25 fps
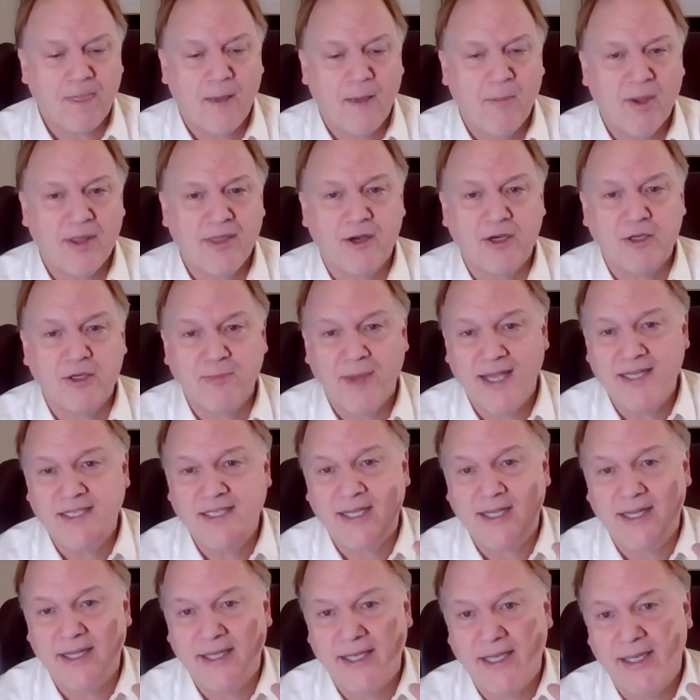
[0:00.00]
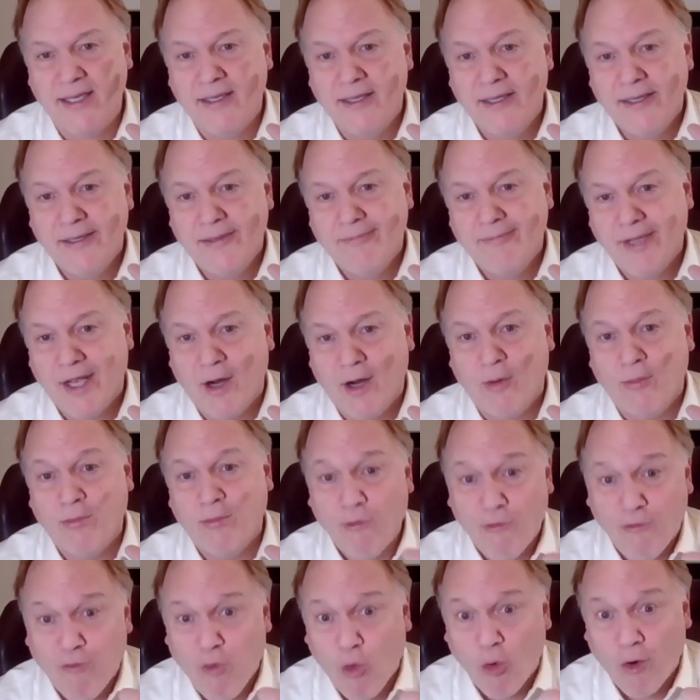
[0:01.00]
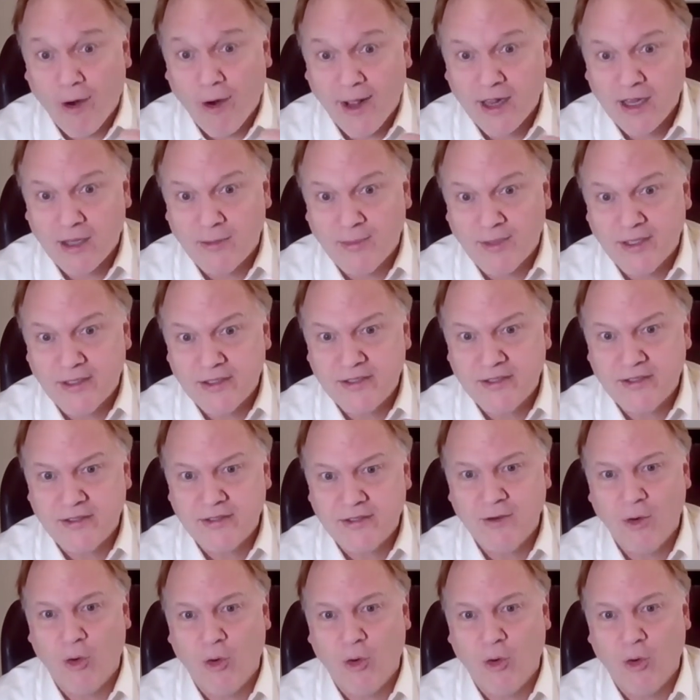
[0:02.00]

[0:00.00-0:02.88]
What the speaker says: But there's basically 4 elements